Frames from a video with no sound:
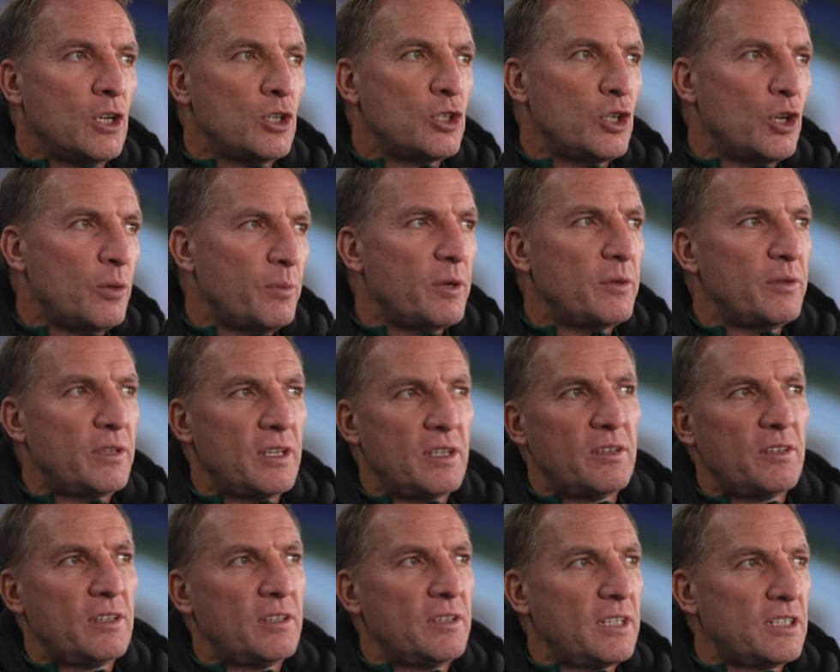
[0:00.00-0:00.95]
no, but
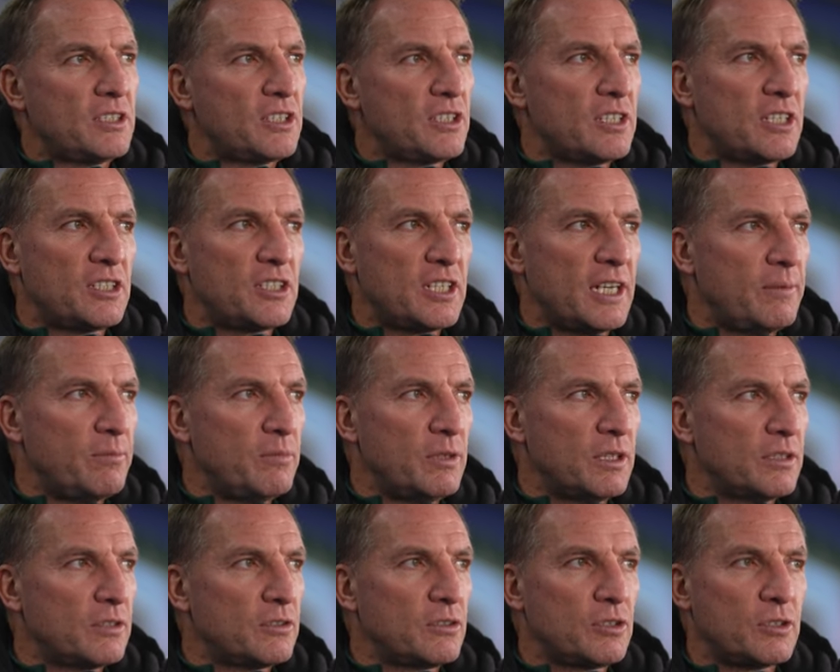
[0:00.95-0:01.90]
this is a team
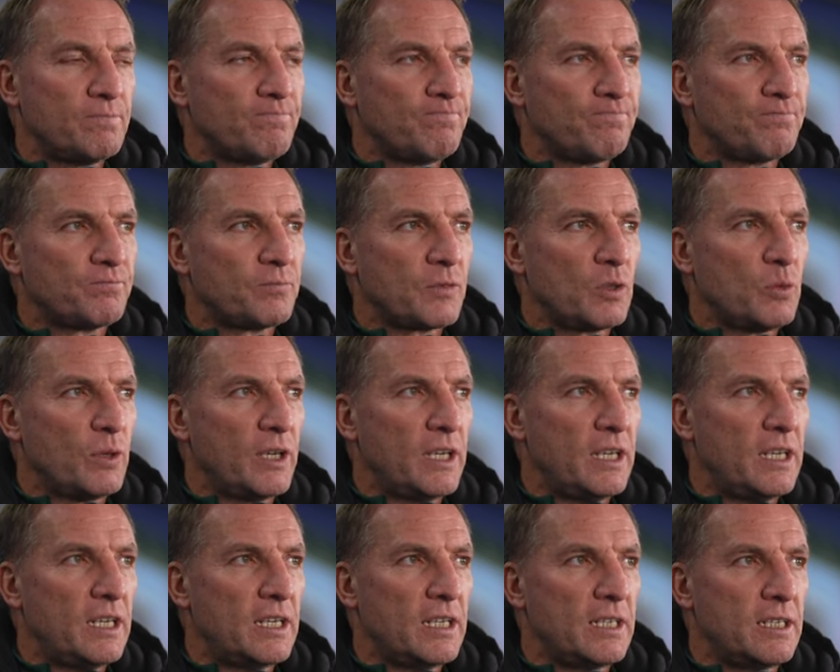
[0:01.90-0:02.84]
that
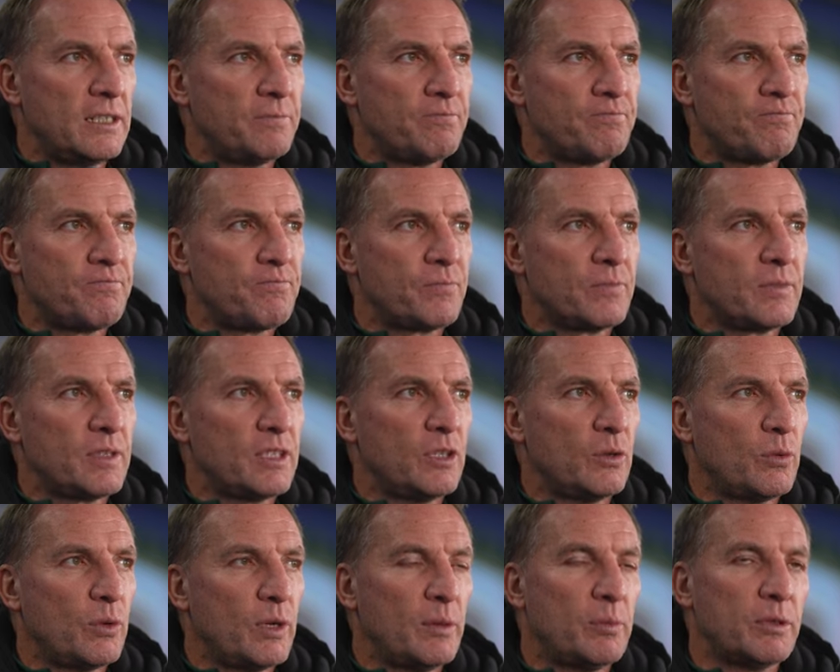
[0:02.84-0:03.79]
we
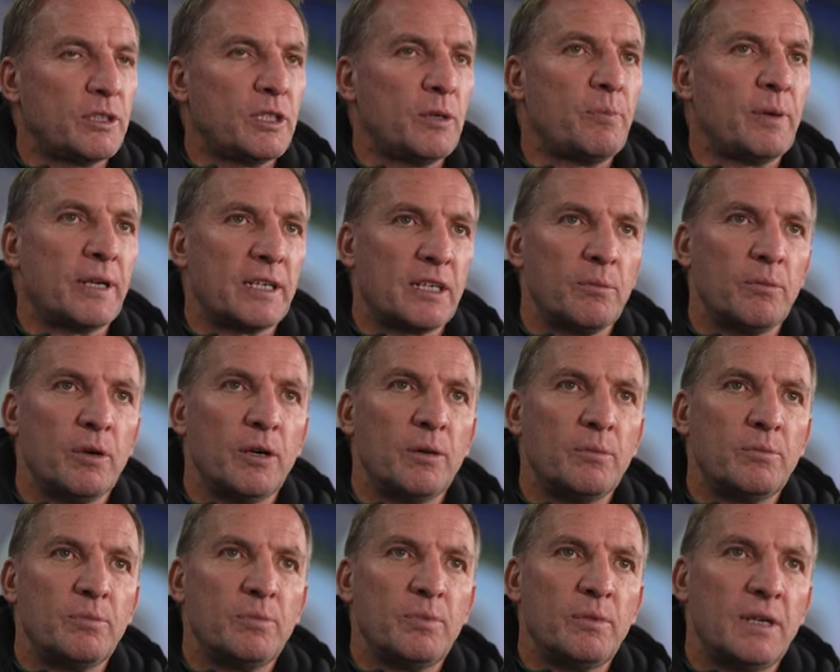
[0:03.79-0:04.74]
were able to pick them up
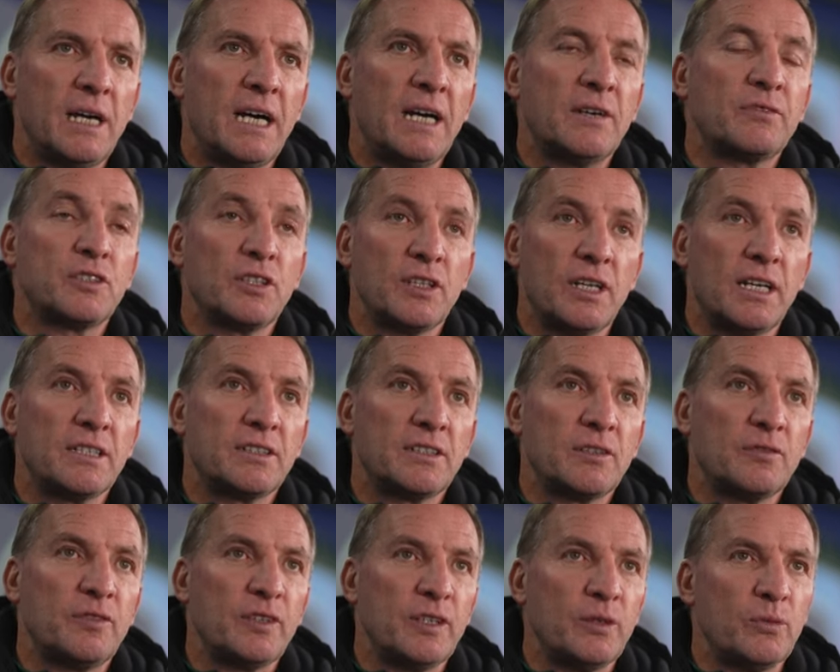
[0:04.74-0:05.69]
after that
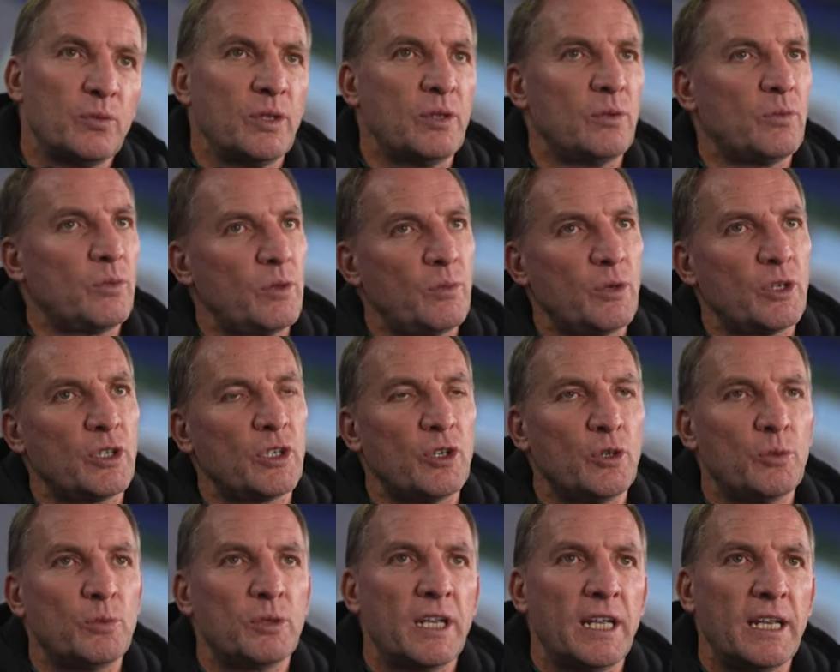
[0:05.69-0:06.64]
defeat. We won our
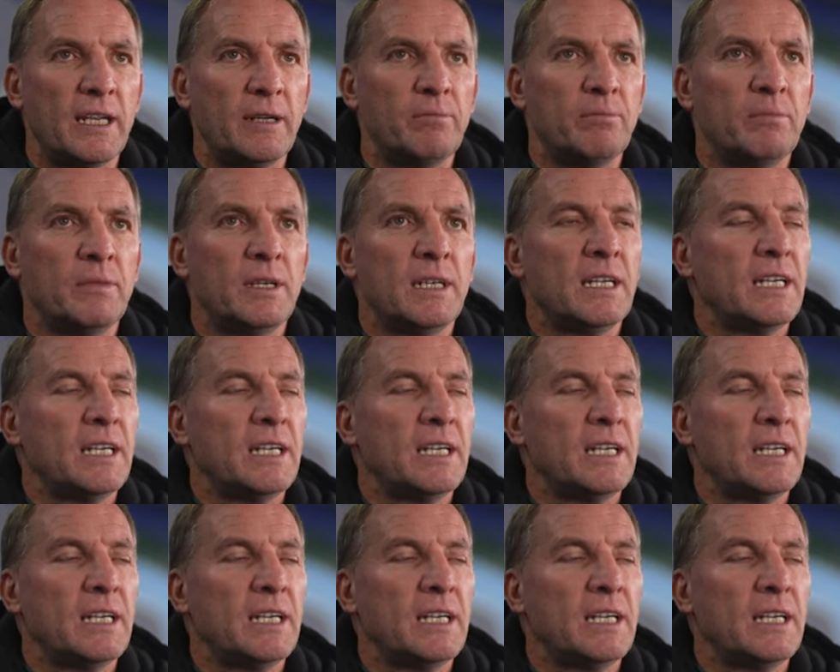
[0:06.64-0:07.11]
home game